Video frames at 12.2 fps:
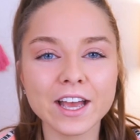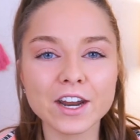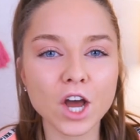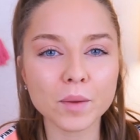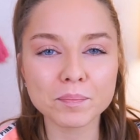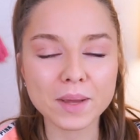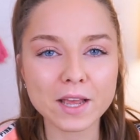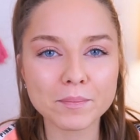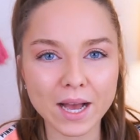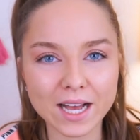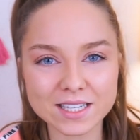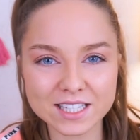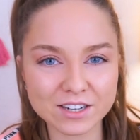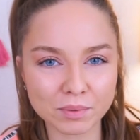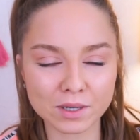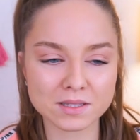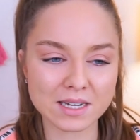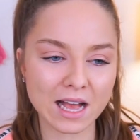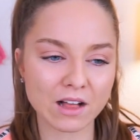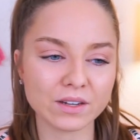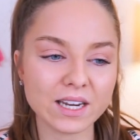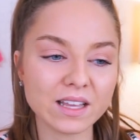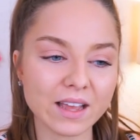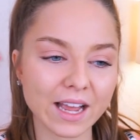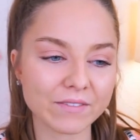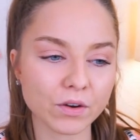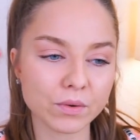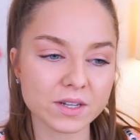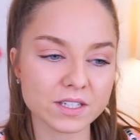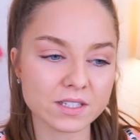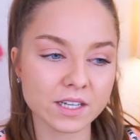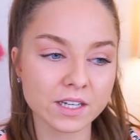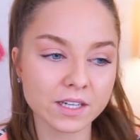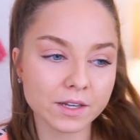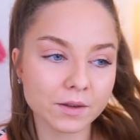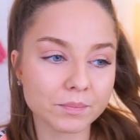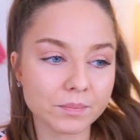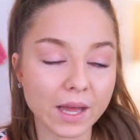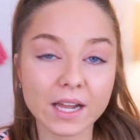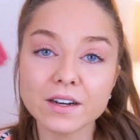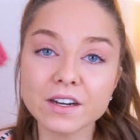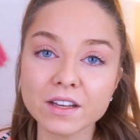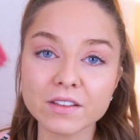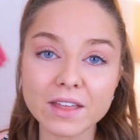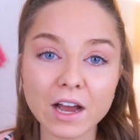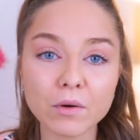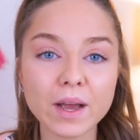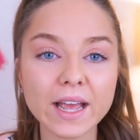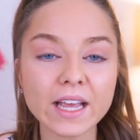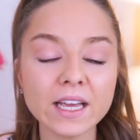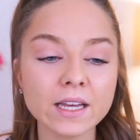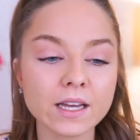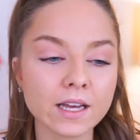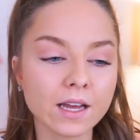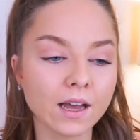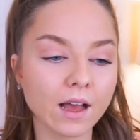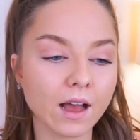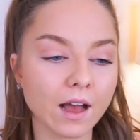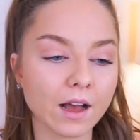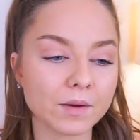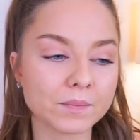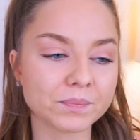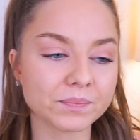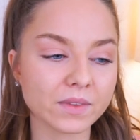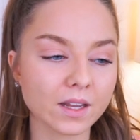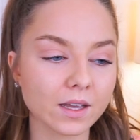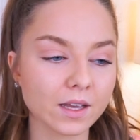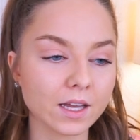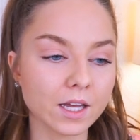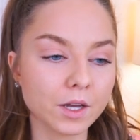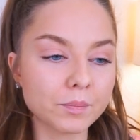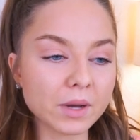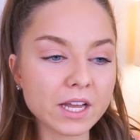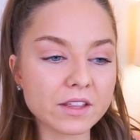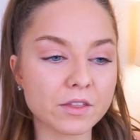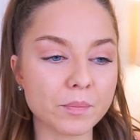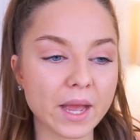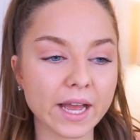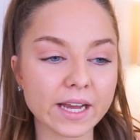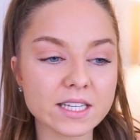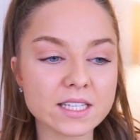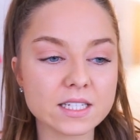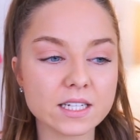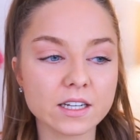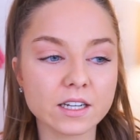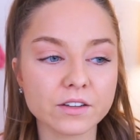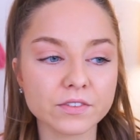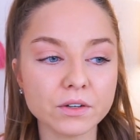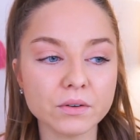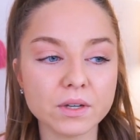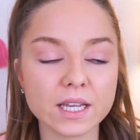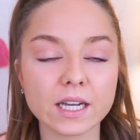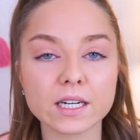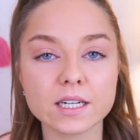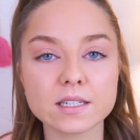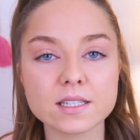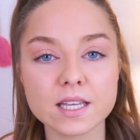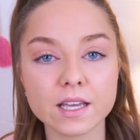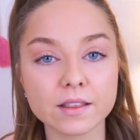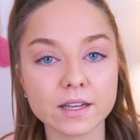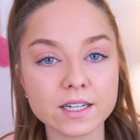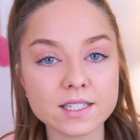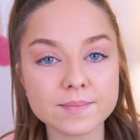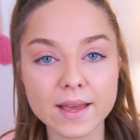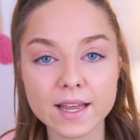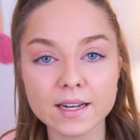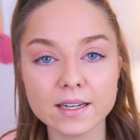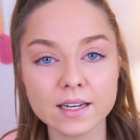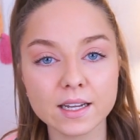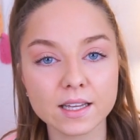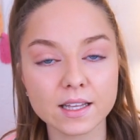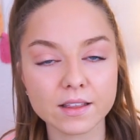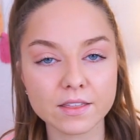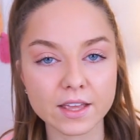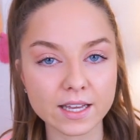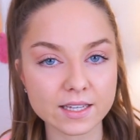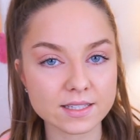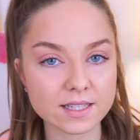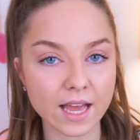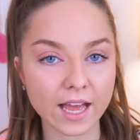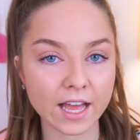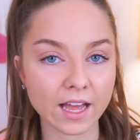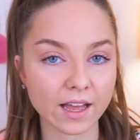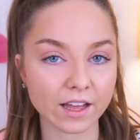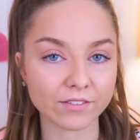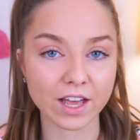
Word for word: an upbeat, positive personality. Like, I've always been that way. Um, but the past few years, there's been things that have